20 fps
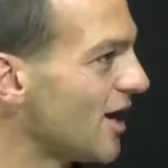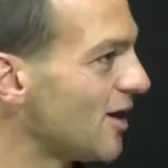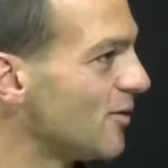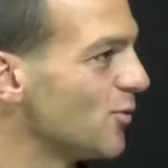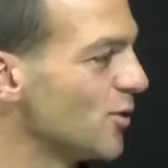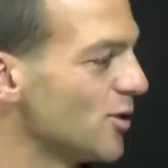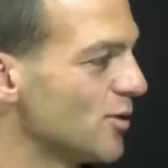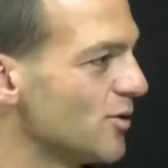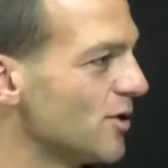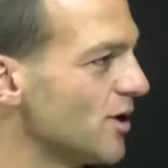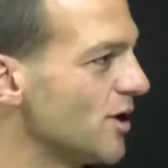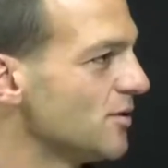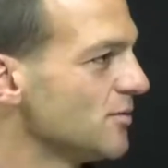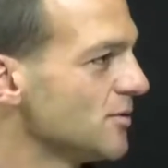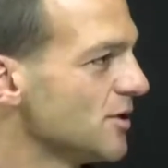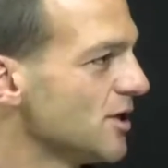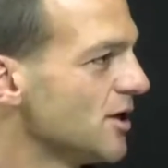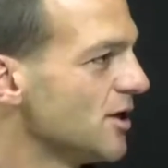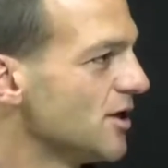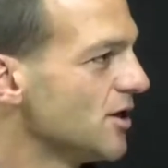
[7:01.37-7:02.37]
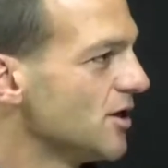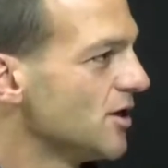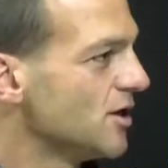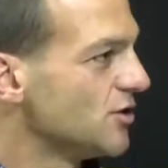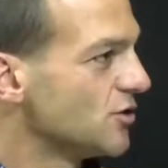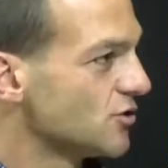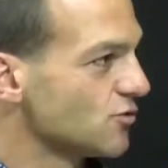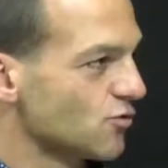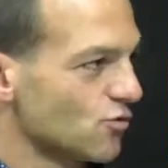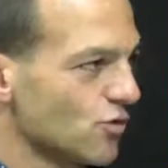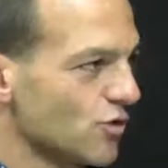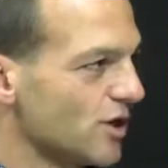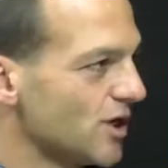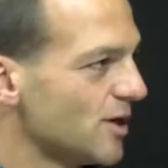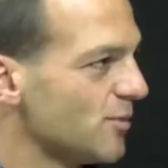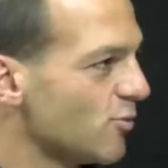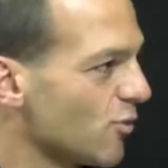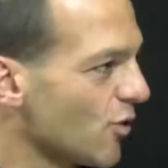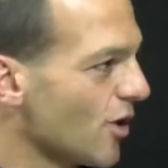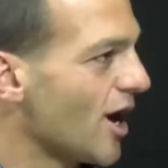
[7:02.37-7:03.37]
that, and we were just
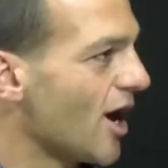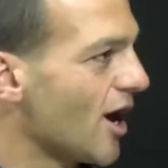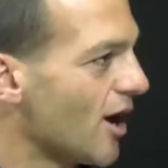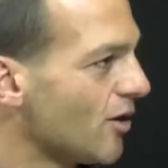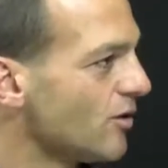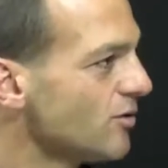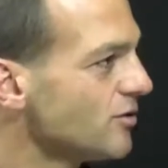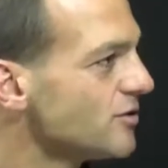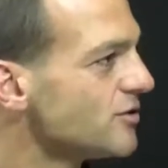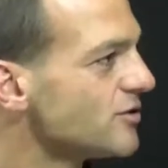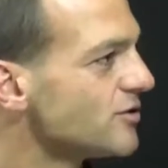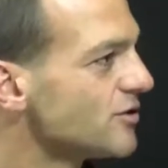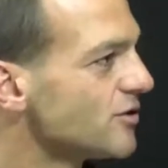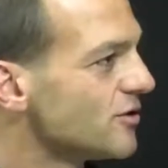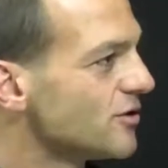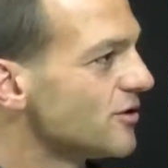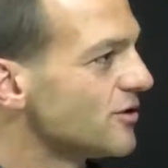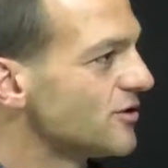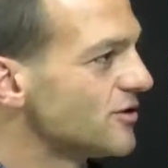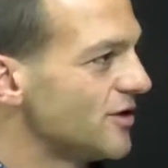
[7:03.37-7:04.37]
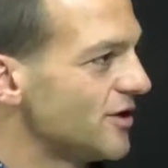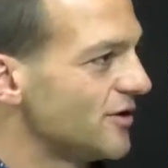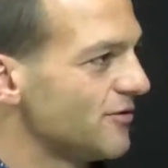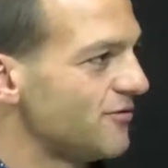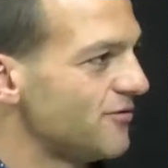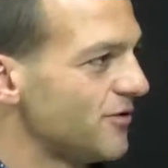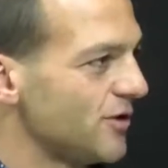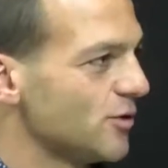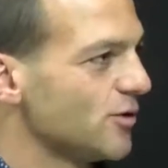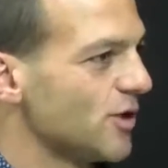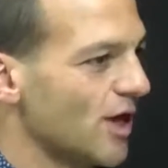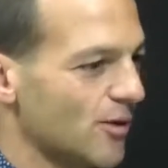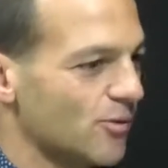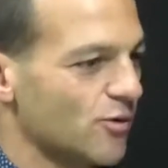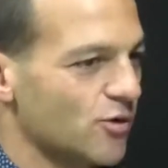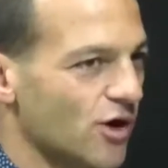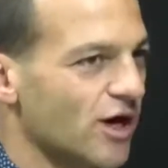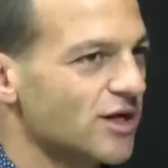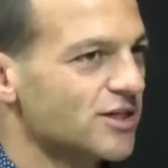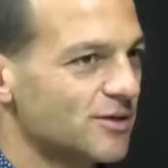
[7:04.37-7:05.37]
really proud to feel
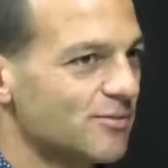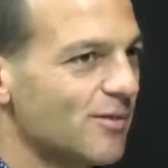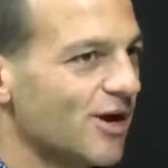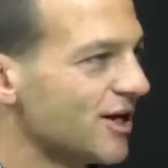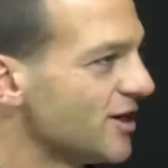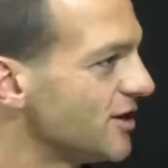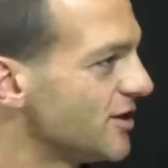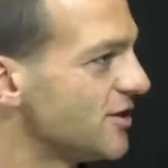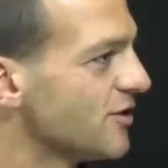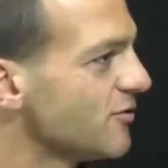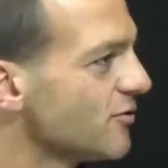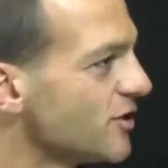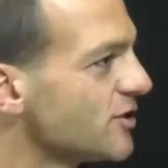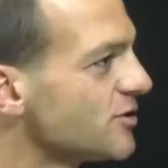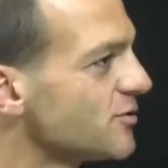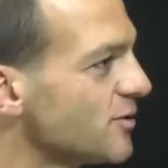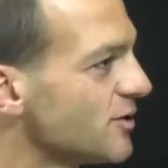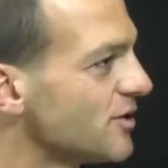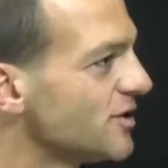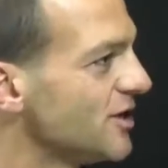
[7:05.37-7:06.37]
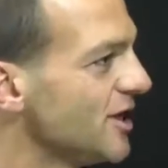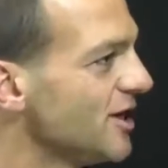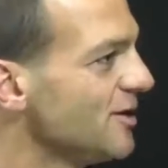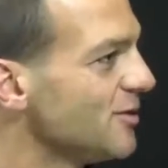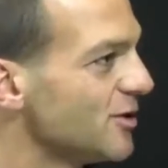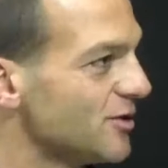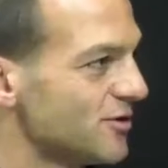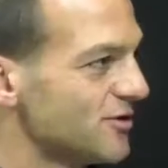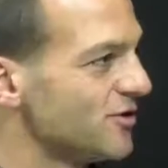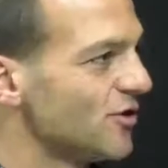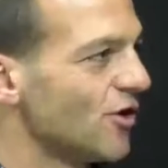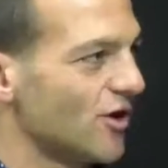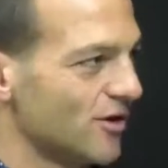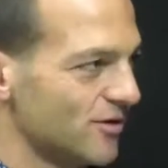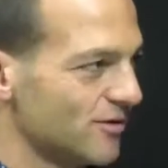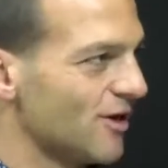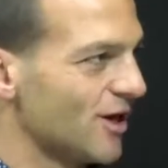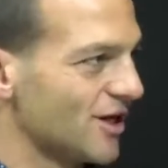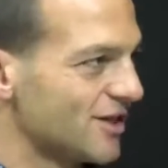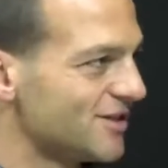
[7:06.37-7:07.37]
like we were actually making a difference with the team. It's
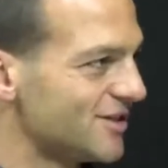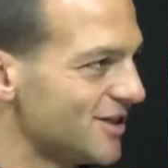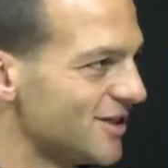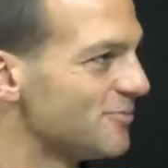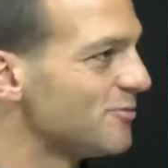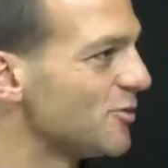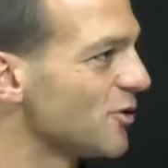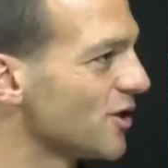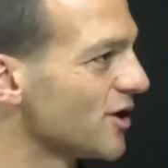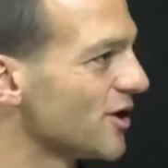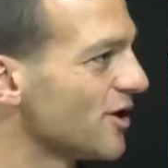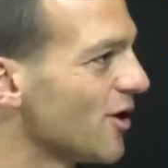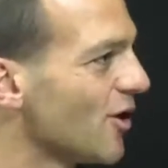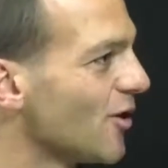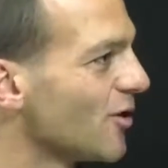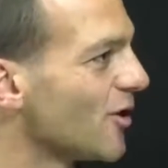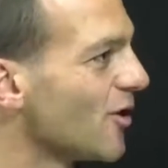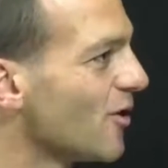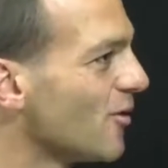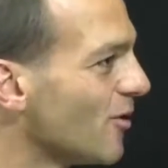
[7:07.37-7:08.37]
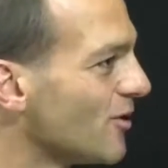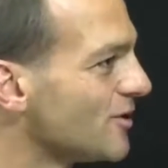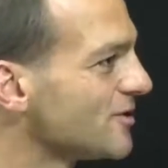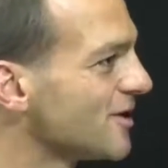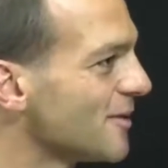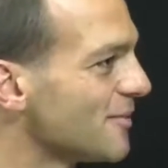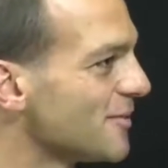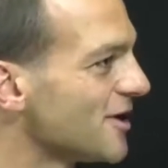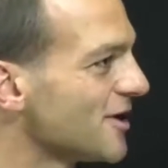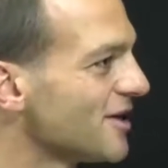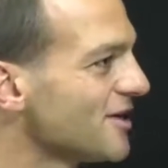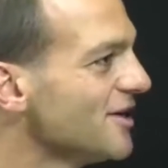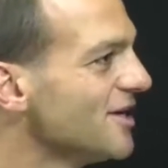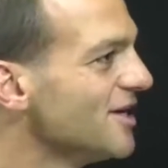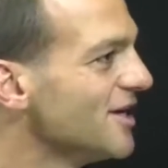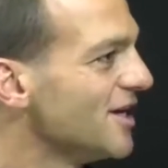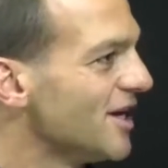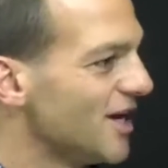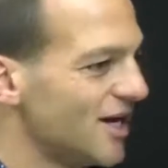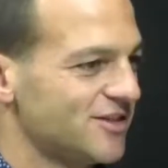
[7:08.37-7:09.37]
not, like you said, putting a logo on something.
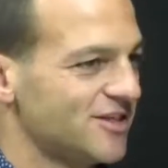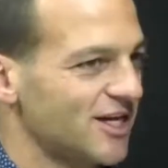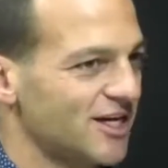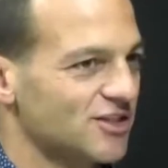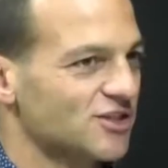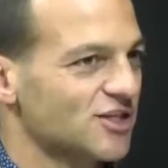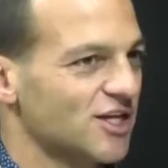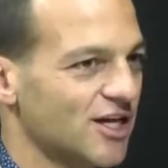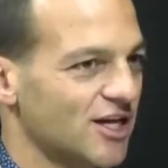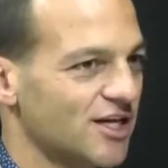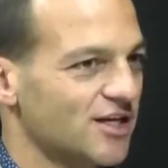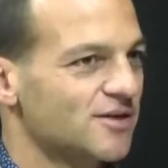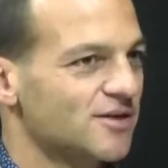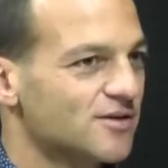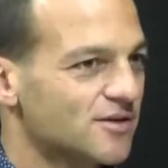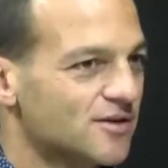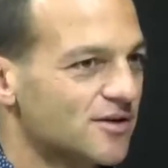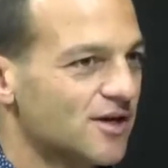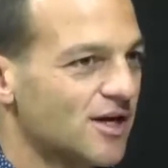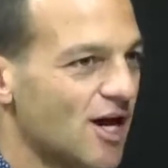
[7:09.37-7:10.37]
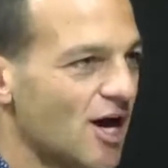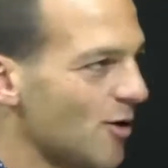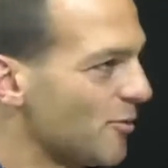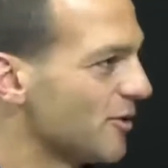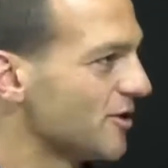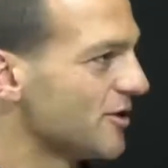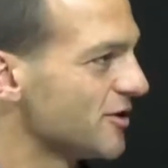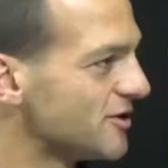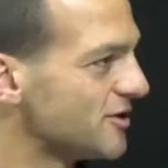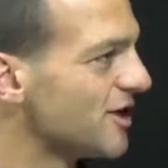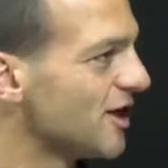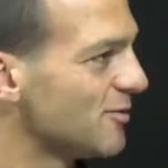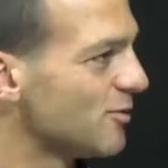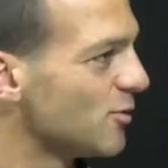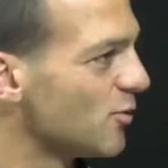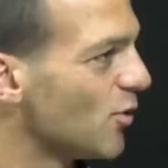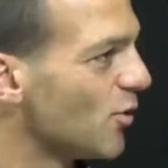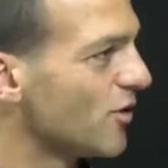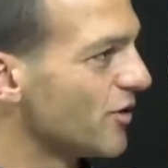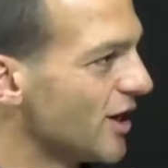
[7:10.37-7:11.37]
It's actually helping the
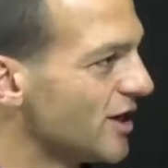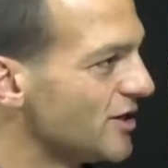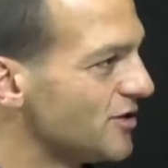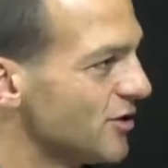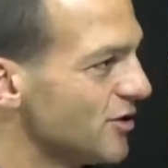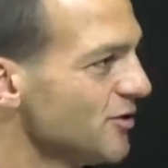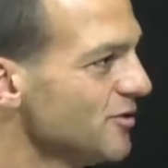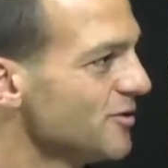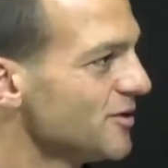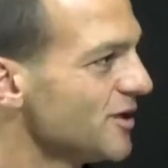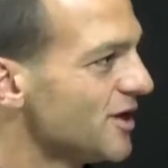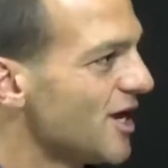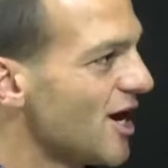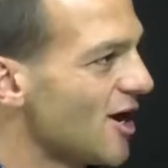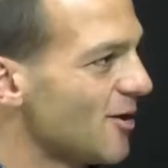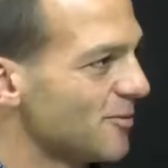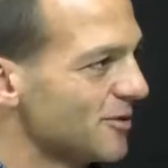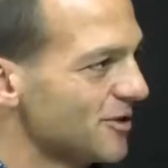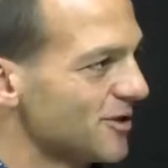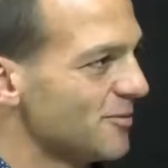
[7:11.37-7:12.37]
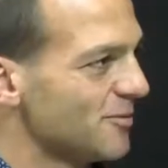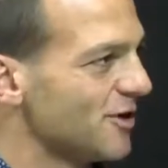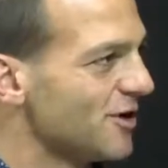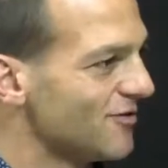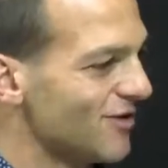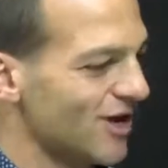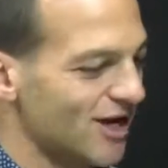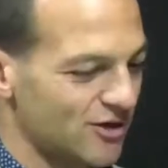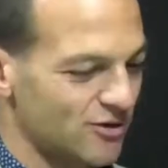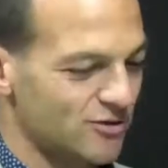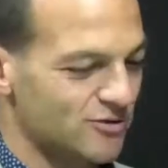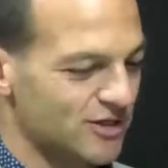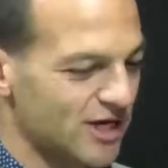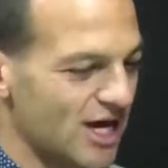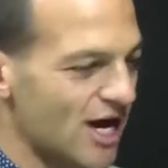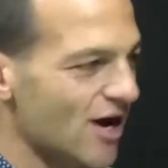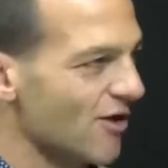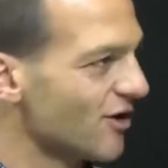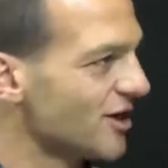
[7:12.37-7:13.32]
team in what they do and helping them innovate using